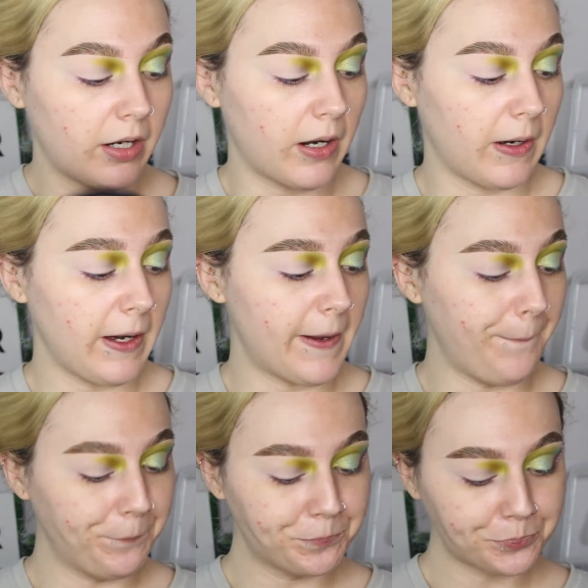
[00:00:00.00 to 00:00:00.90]
Alright.
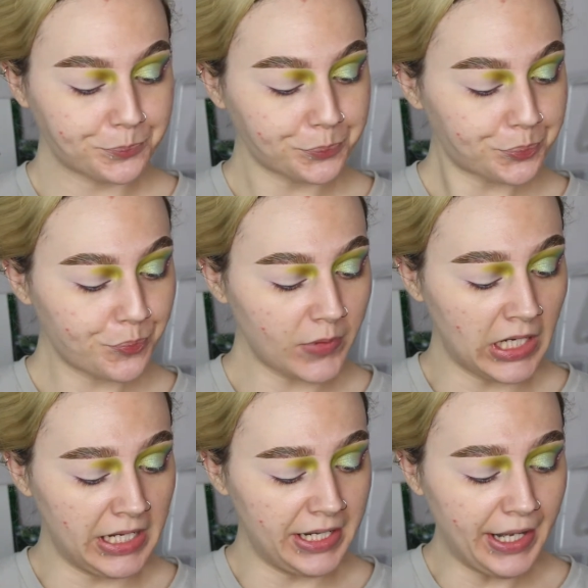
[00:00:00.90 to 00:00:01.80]

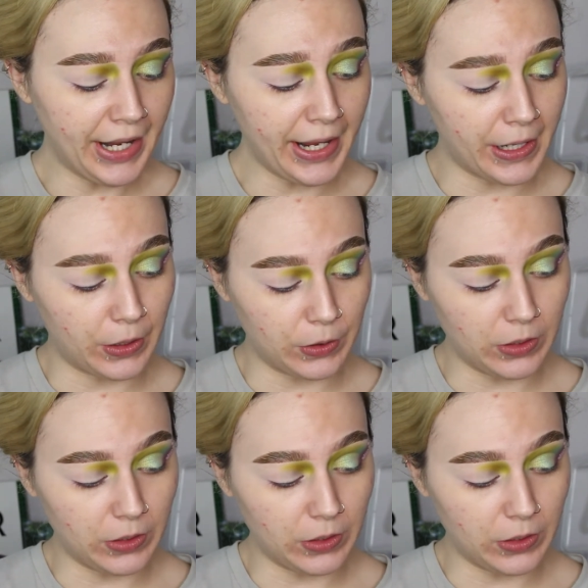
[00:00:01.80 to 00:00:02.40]
And now